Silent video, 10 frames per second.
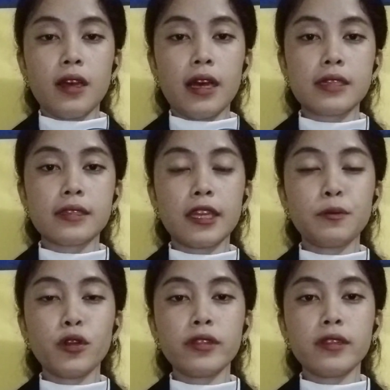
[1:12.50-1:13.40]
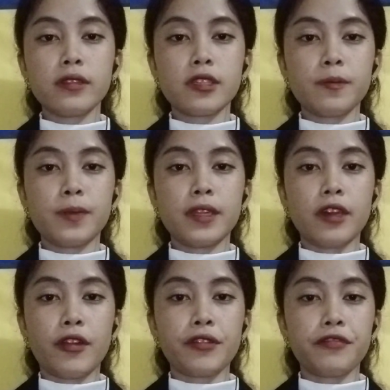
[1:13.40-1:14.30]
As a
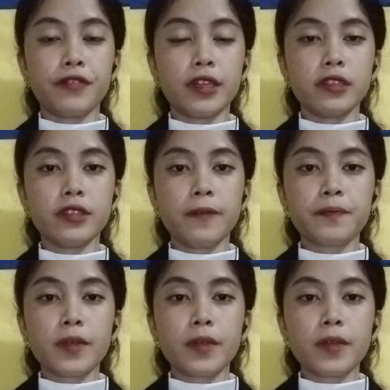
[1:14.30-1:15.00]
multidisciplinary field,